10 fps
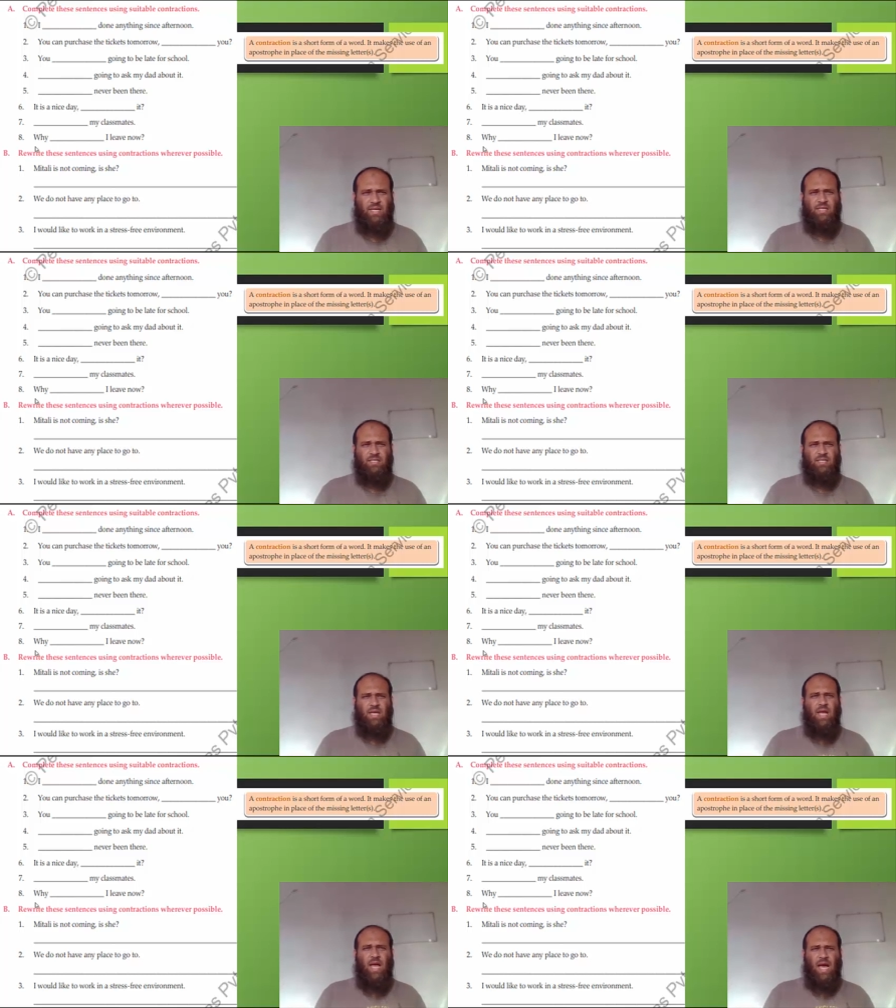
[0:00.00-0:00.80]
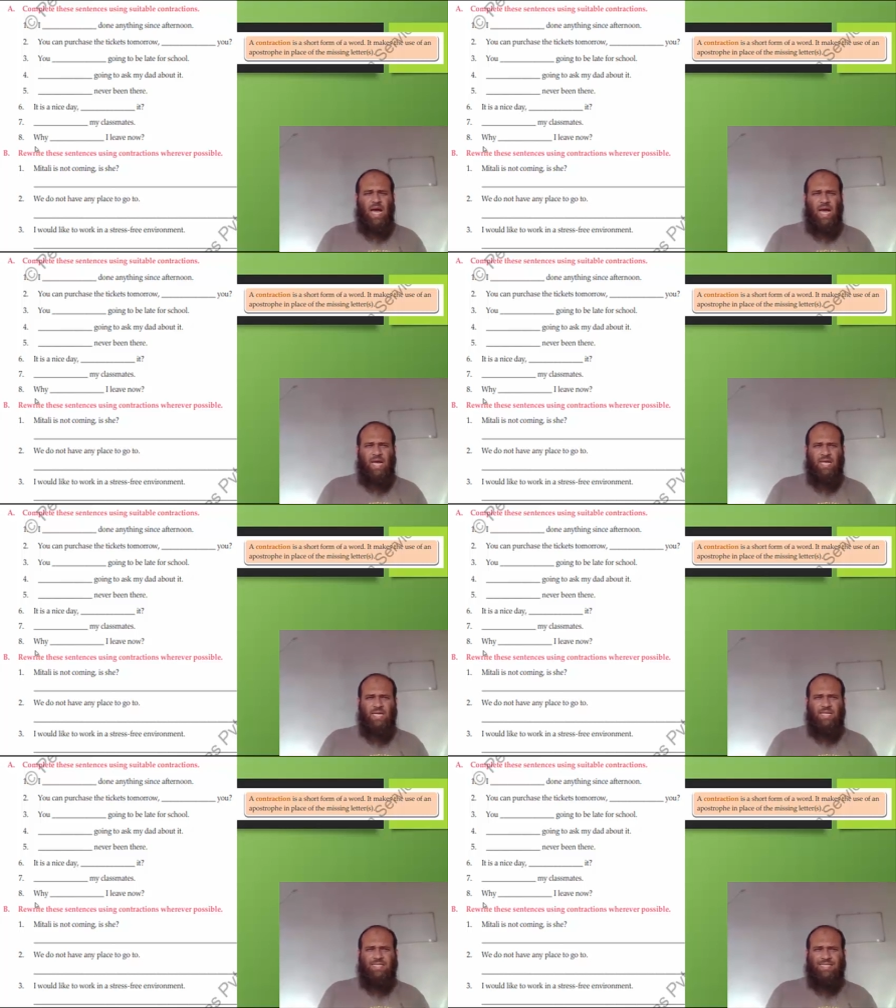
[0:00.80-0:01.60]
is,
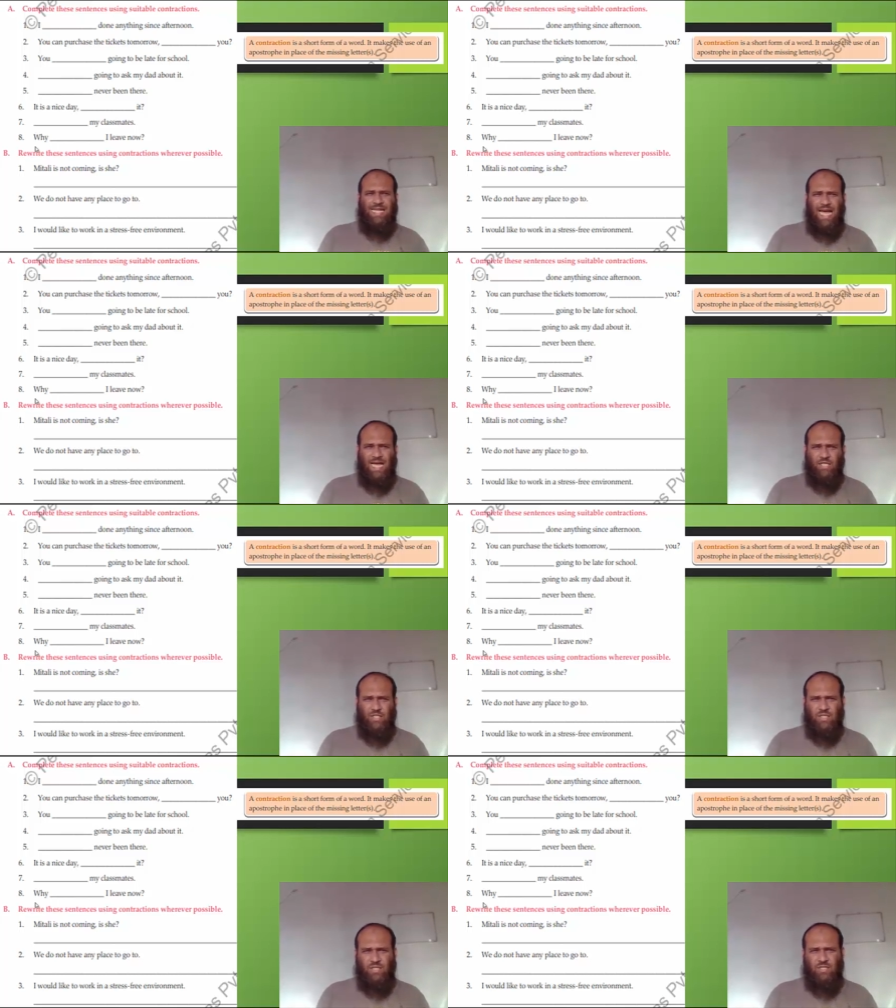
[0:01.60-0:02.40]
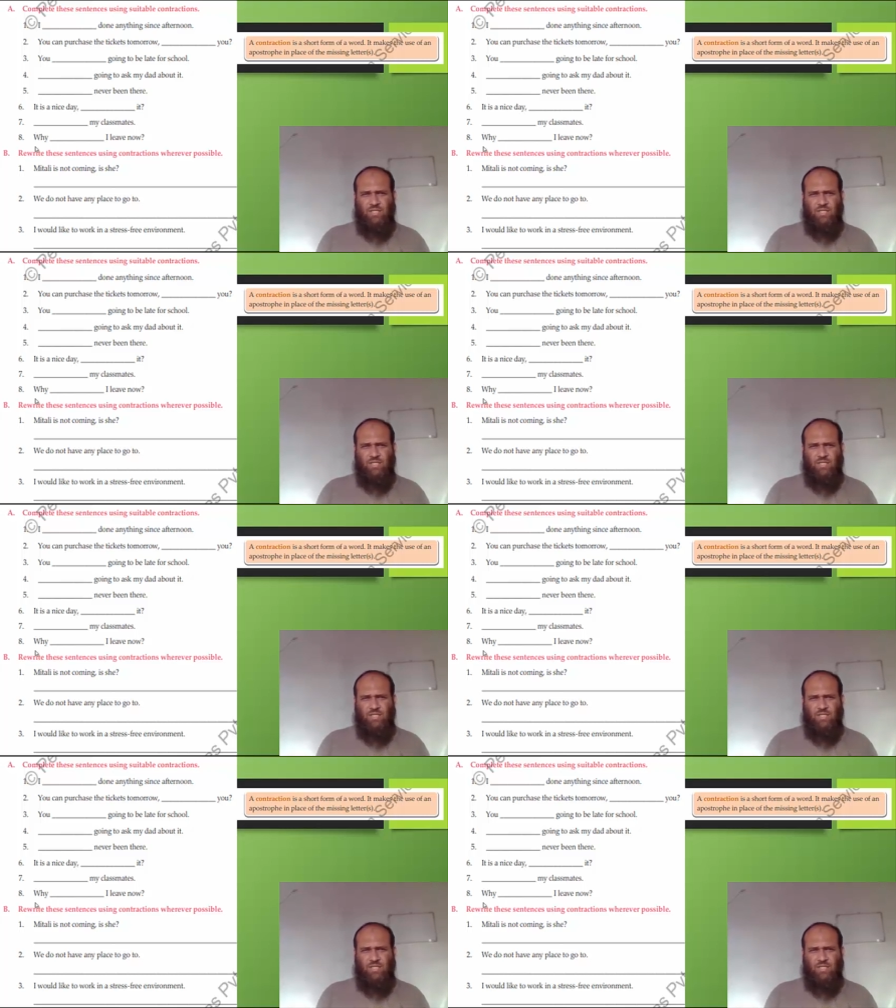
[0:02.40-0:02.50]
I dash